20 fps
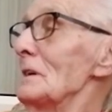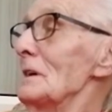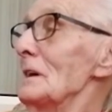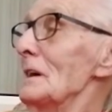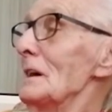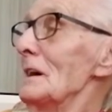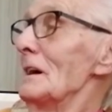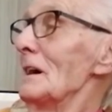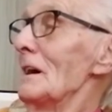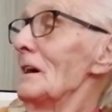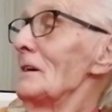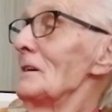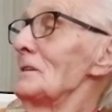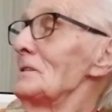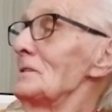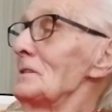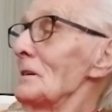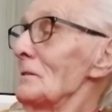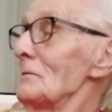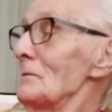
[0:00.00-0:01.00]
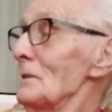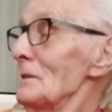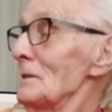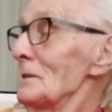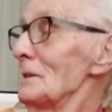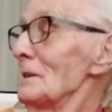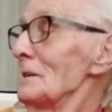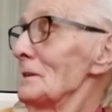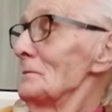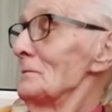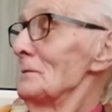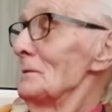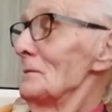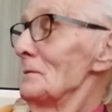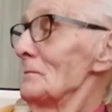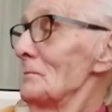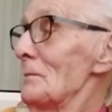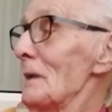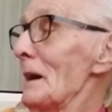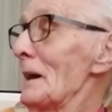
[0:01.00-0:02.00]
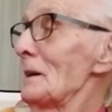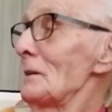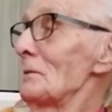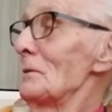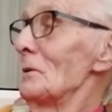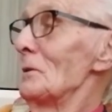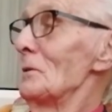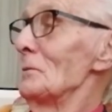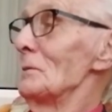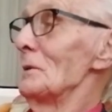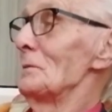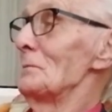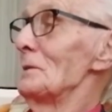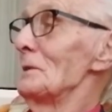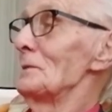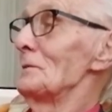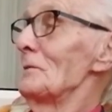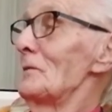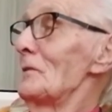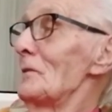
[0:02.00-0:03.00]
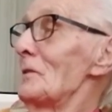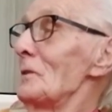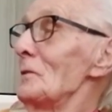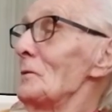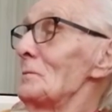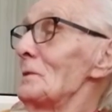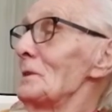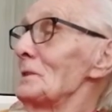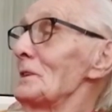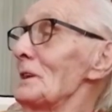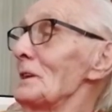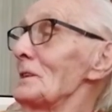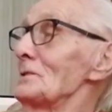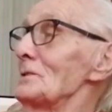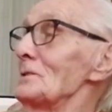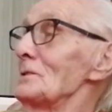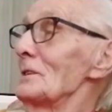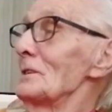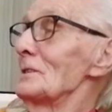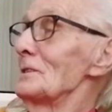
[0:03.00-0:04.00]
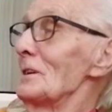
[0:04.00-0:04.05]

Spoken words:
I had a little bag with all my food possessions I'd got.